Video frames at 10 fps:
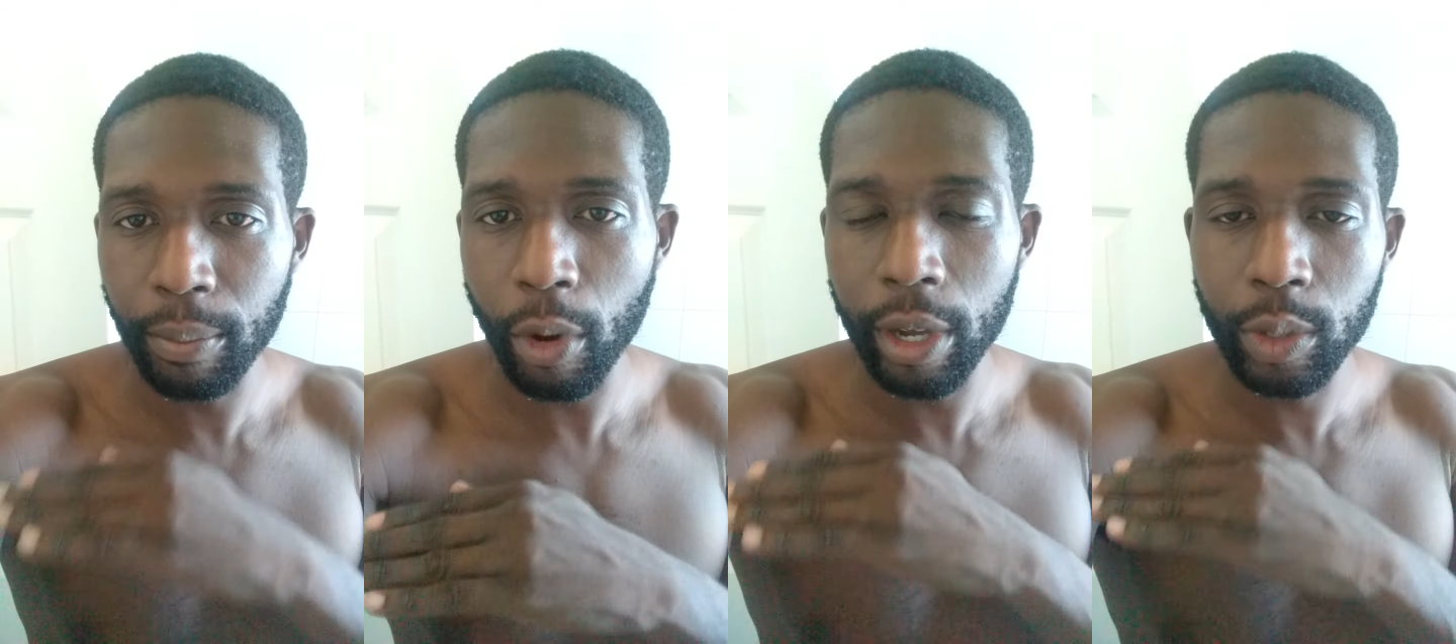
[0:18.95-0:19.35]

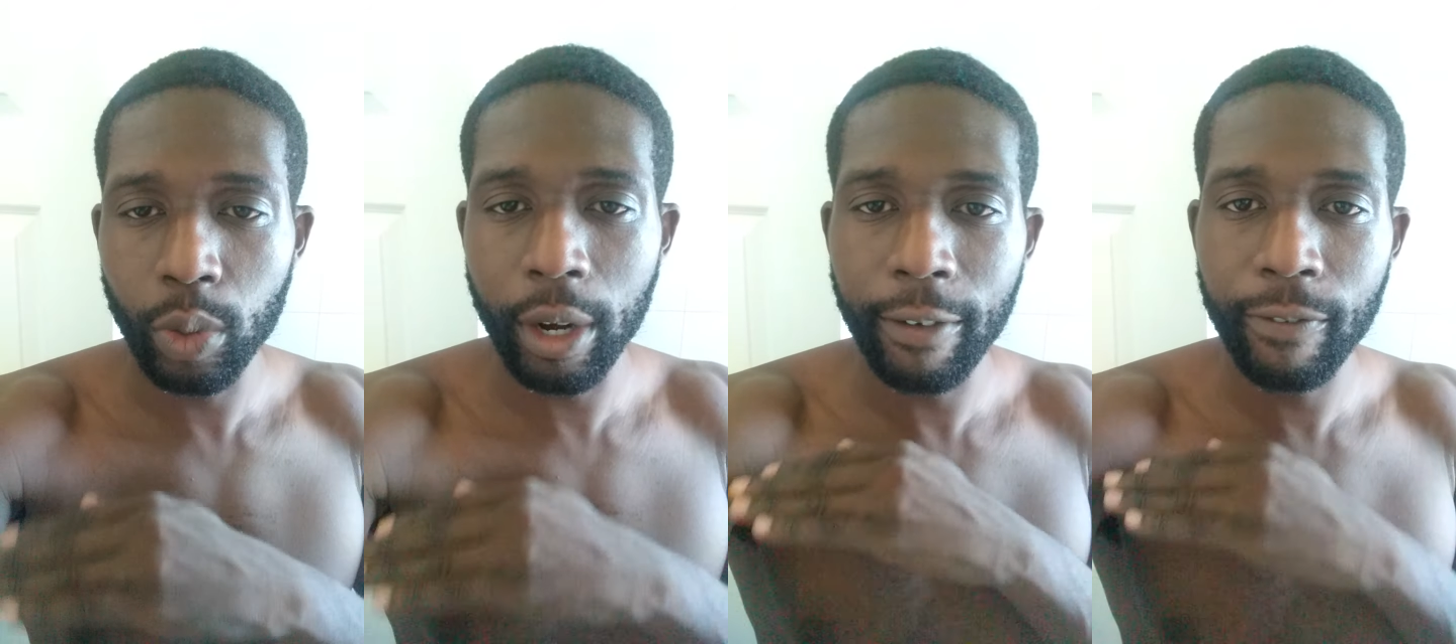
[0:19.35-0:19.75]
point
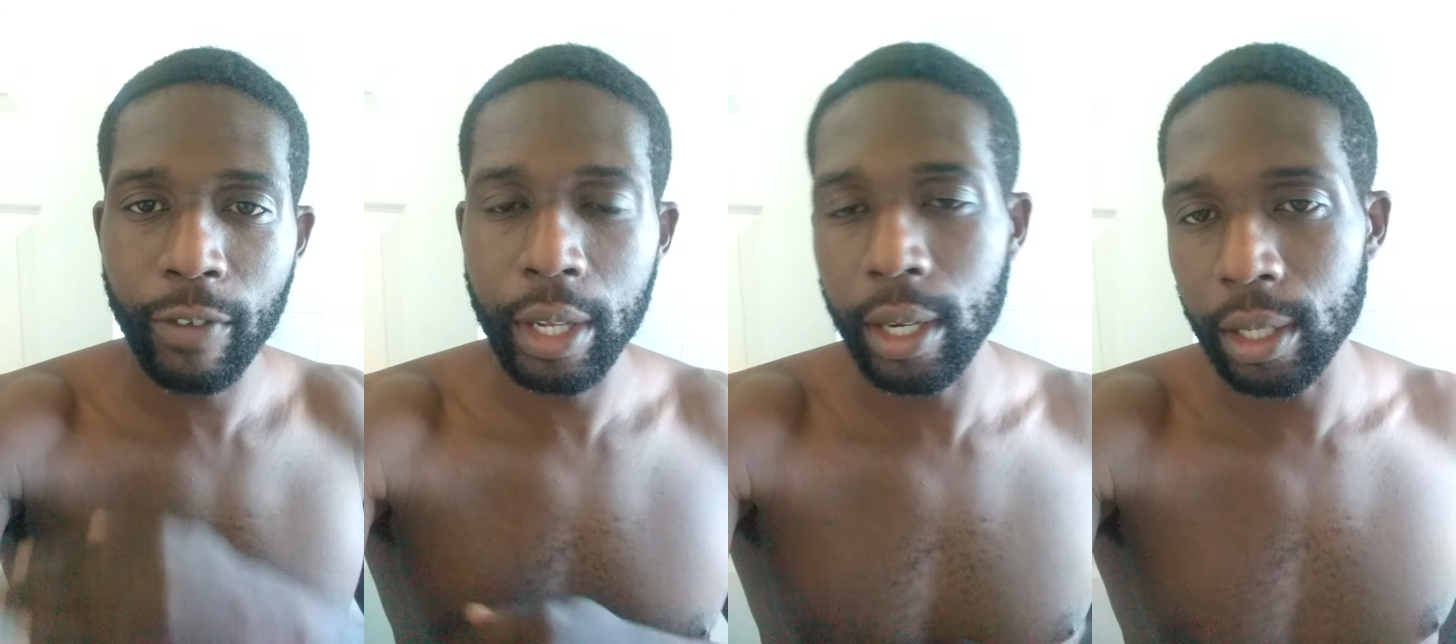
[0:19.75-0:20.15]
with our
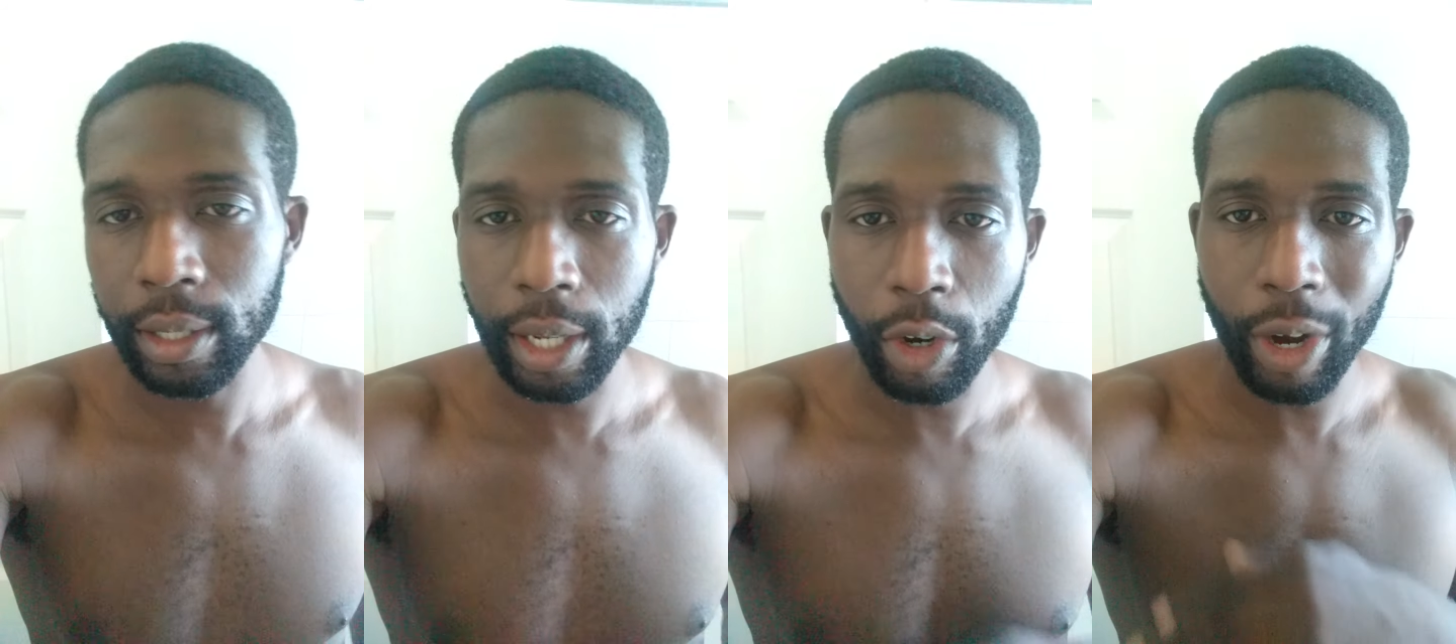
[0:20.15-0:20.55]

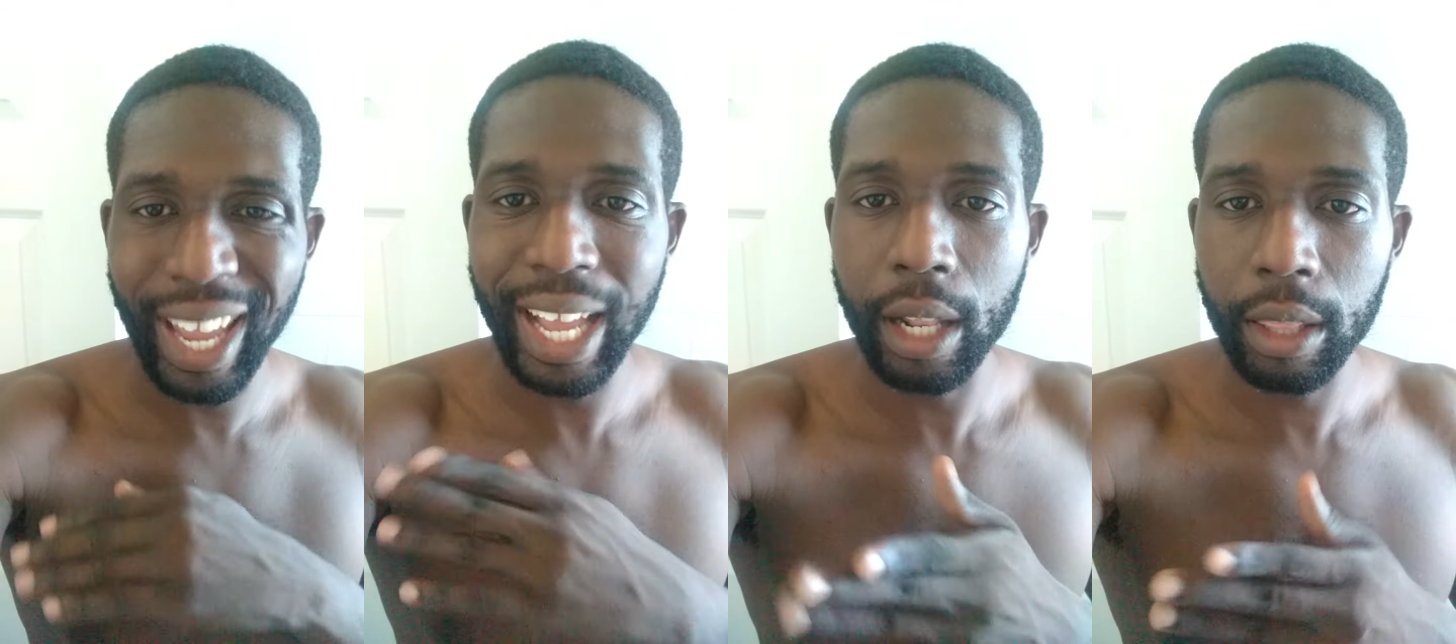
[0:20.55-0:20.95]
fitness and our
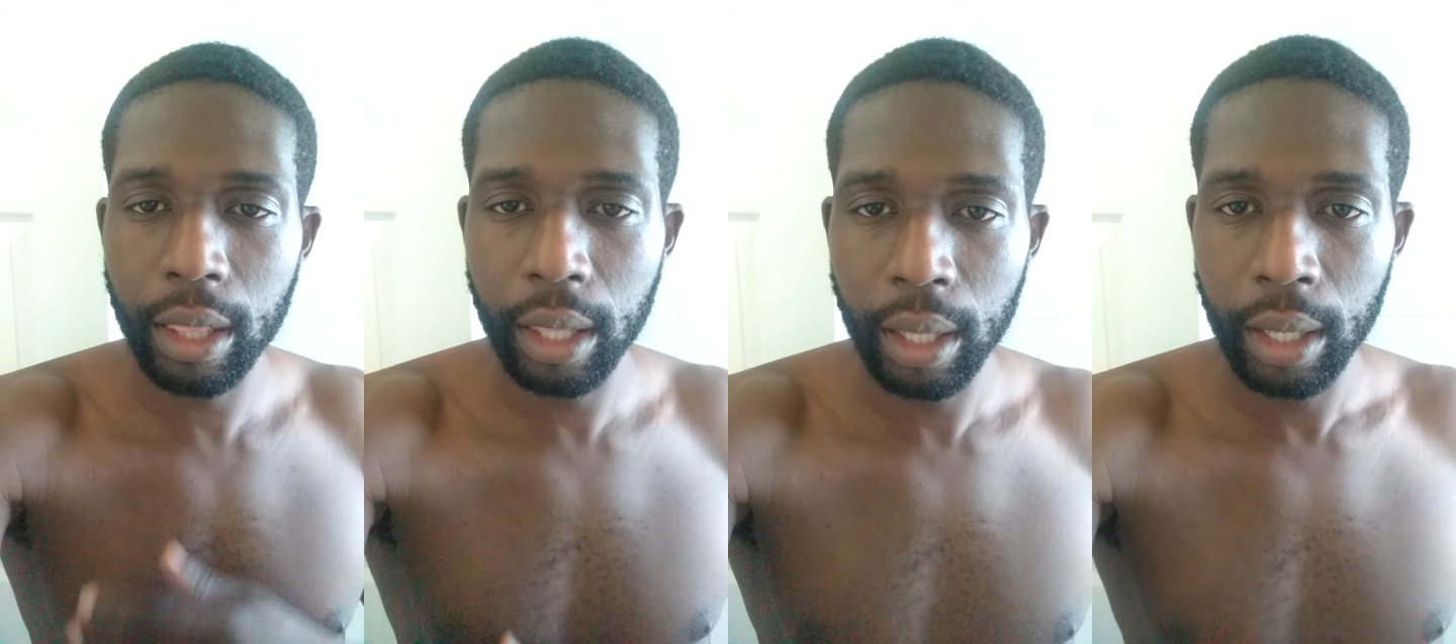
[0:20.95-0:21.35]
health,